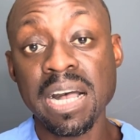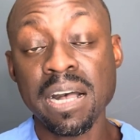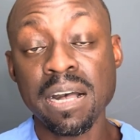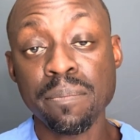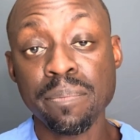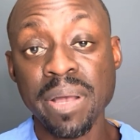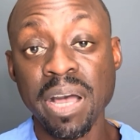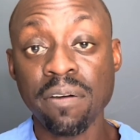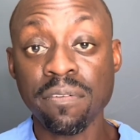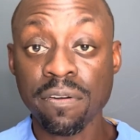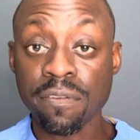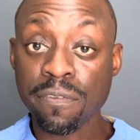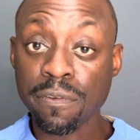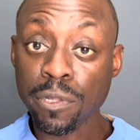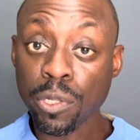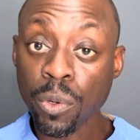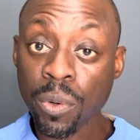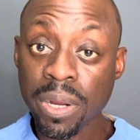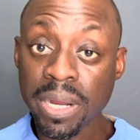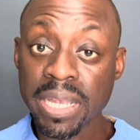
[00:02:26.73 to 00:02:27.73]
pelvic
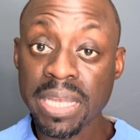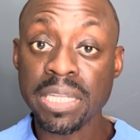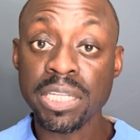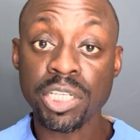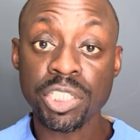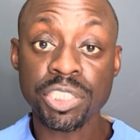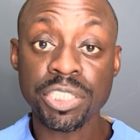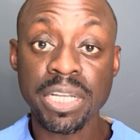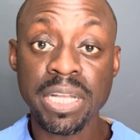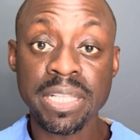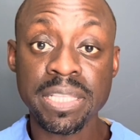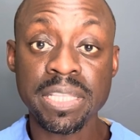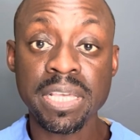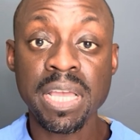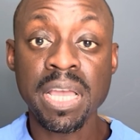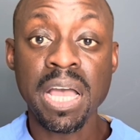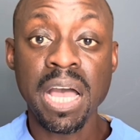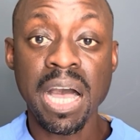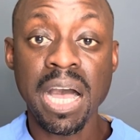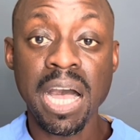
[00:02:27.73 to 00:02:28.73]
floor conditions.
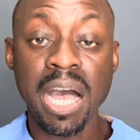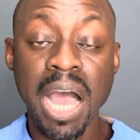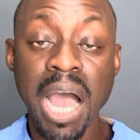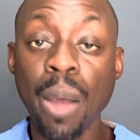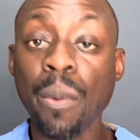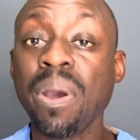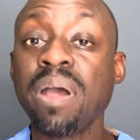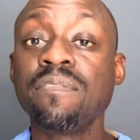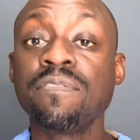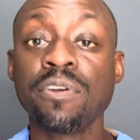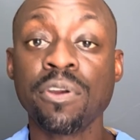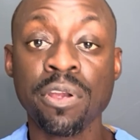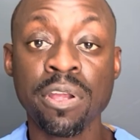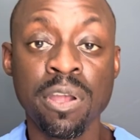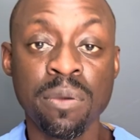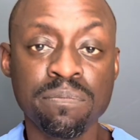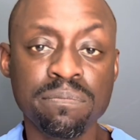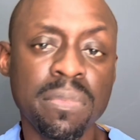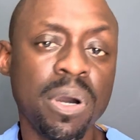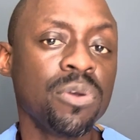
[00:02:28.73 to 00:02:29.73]
However,
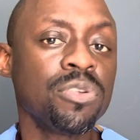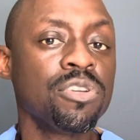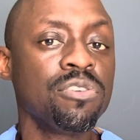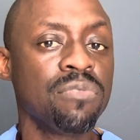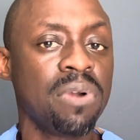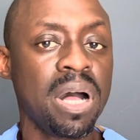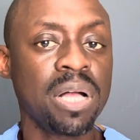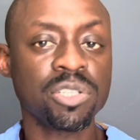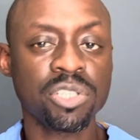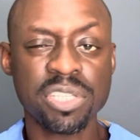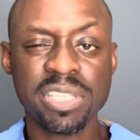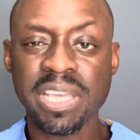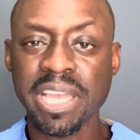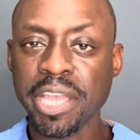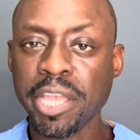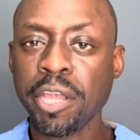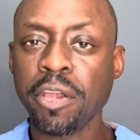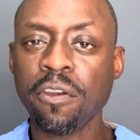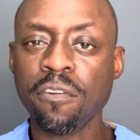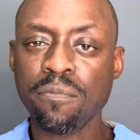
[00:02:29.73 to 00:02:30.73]
most urologists
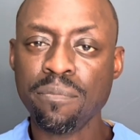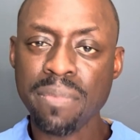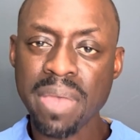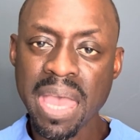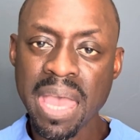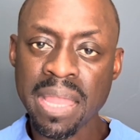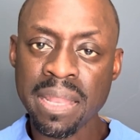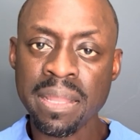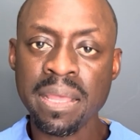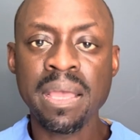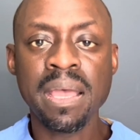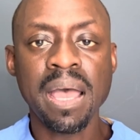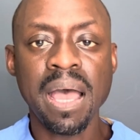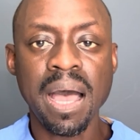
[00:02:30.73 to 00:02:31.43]
take care of men,